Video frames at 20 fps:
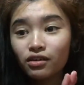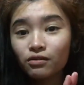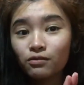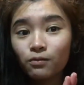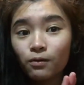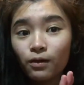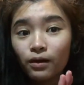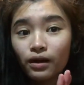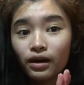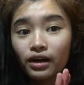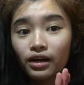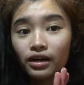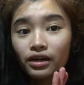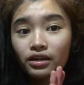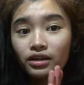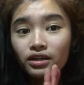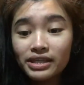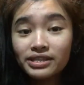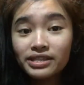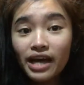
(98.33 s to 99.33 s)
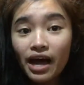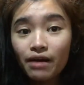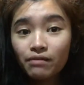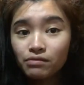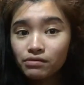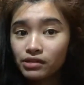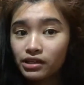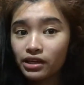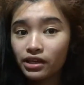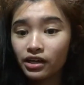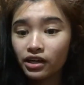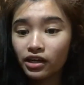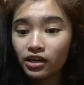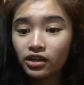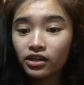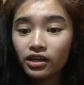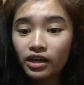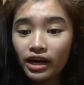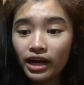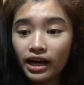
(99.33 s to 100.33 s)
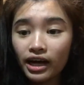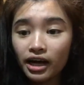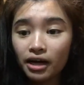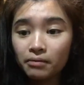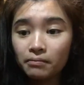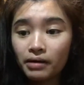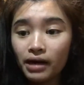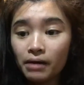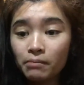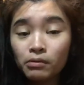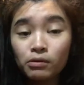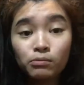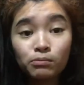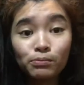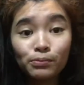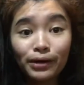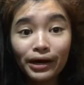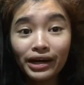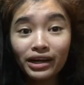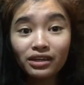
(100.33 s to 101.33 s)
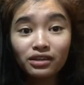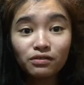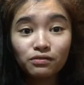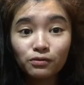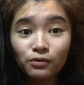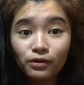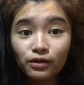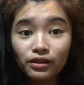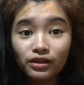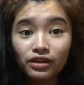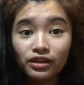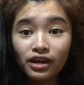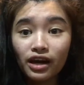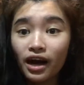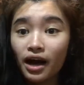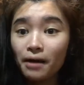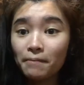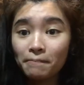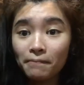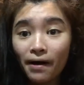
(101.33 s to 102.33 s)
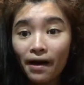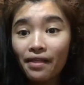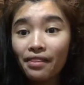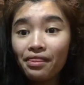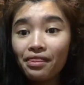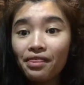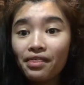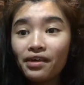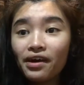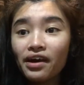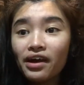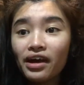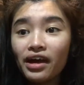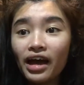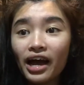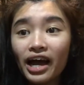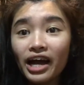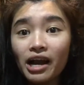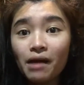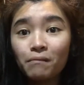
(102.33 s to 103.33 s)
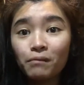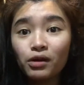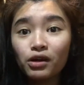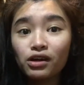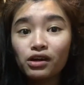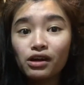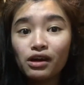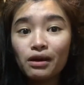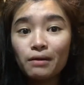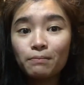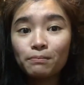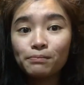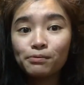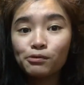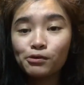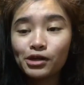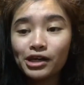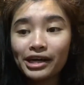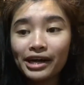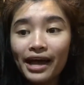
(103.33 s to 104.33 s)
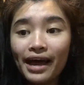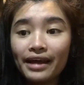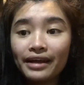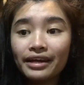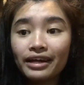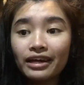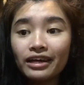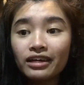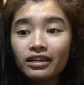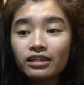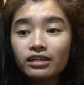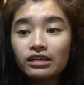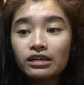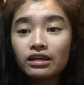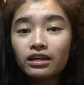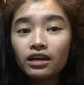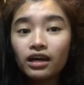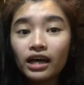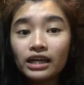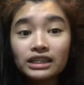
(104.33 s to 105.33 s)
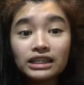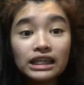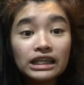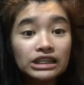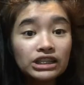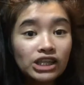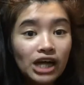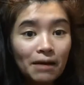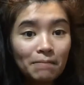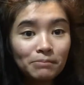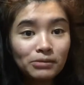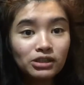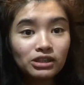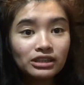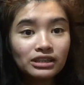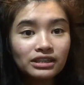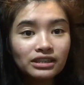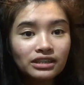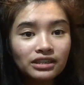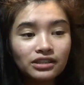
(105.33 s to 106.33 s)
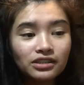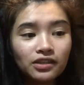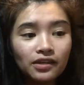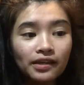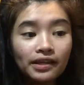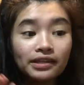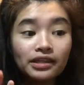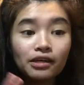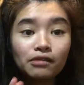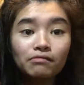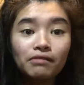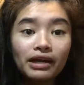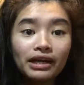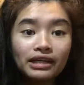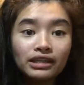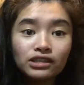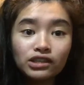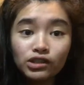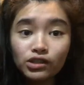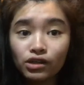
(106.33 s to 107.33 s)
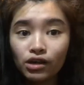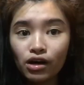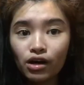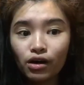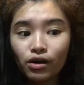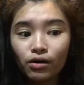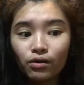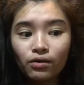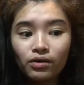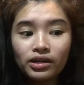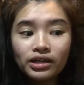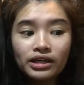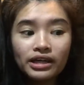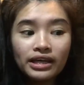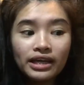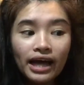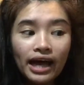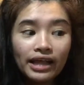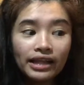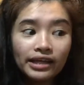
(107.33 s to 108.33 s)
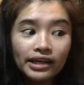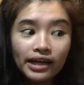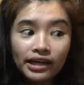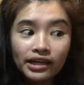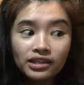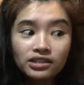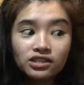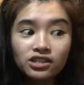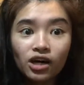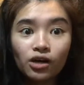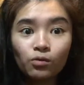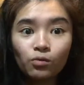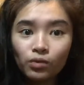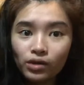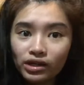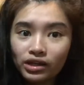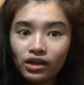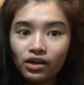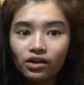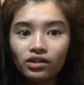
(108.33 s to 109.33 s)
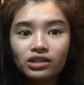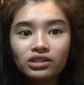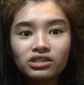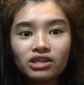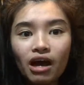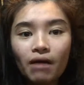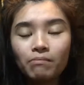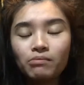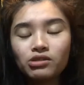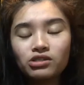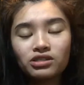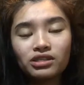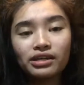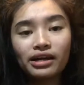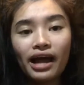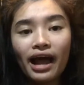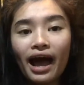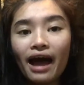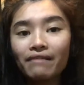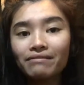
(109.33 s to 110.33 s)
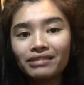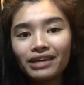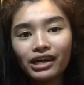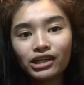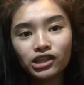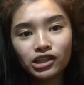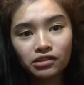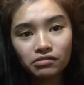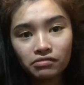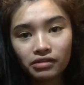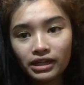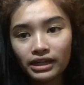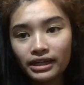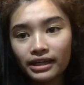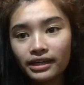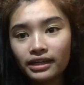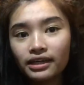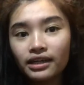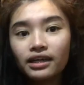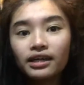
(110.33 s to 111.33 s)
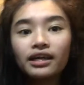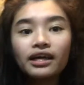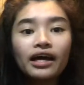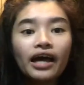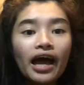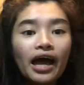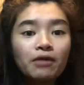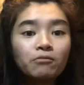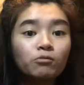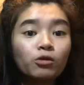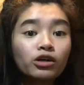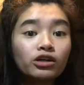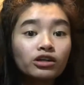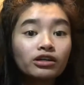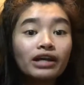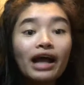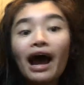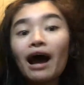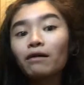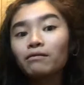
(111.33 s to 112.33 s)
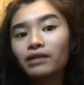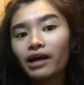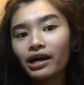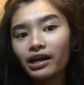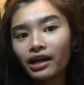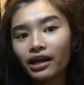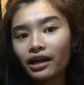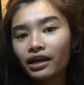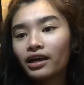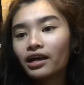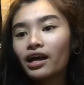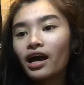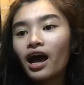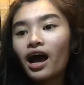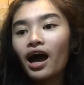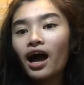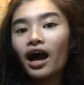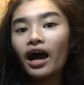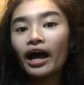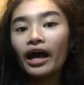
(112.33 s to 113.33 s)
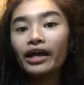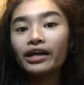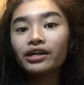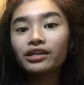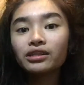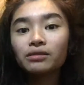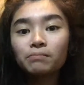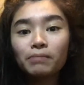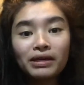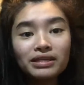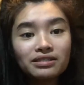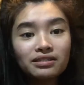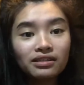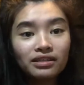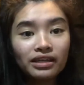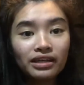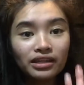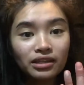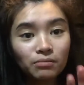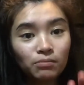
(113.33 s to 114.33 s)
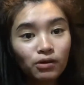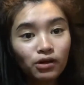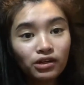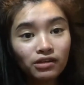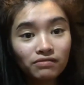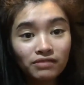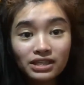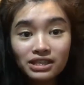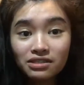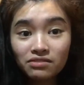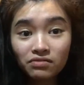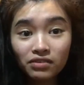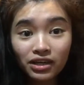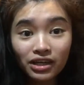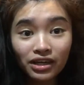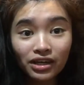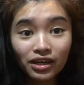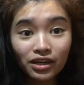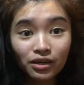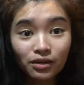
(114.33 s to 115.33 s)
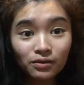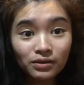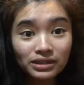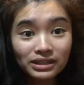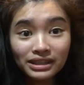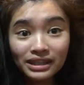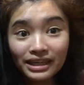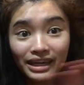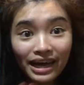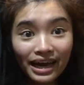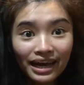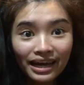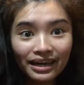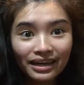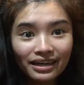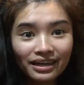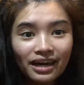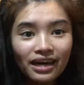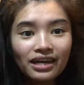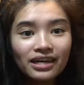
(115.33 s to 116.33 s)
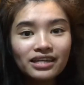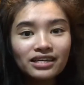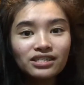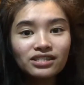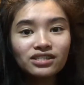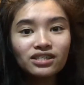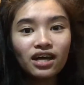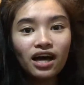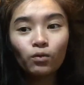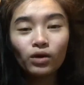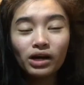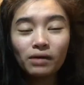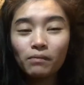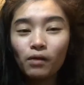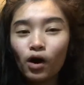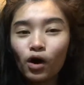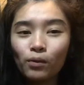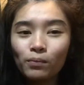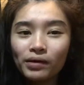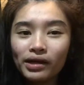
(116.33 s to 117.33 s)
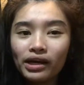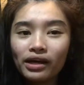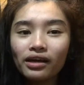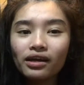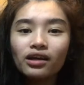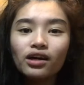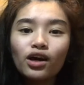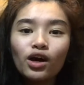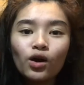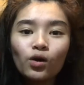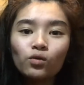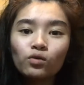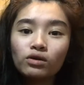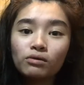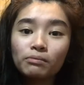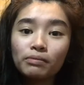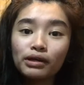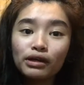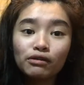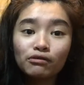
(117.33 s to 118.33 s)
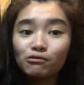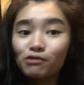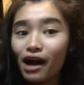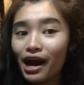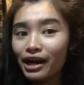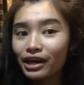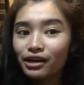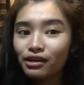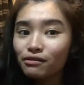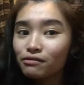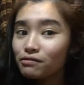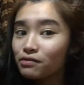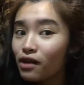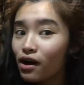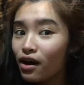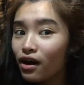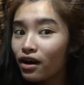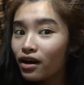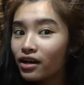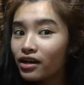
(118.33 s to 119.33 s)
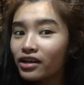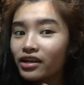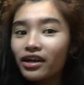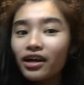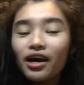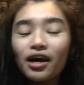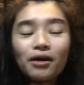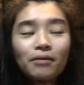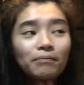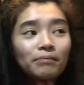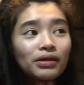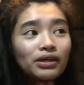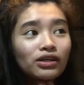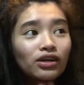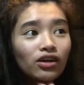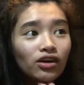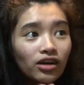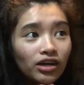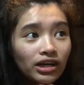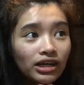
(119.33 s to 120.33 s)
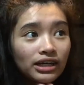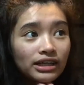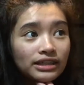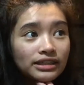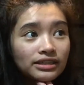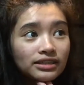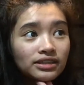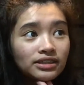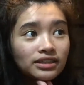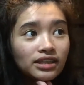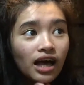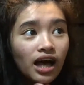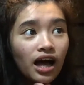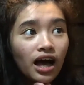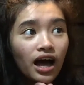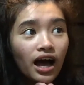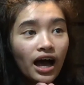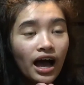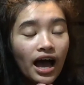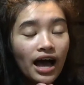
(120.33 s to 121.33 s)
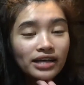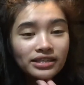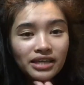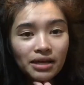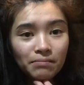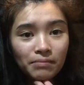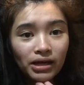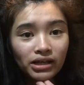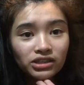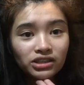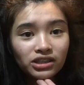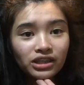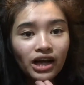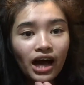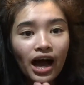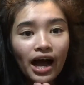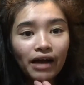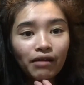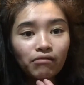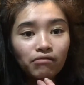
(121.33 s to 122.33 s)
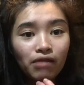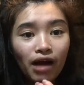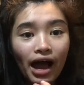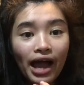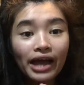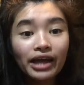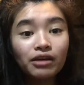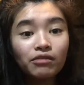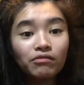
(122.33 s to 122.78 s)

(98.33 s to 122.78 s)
for this half of the year. I'm on break for a month, and I'm gonna pre-edit a ton of chapters so that they're ready to go, and then I can start working on the chapters that I haven't actually written and work on outlining. And basically the point of this video today is what I'm hoping will be a writing vlog, because as I mentioned, I write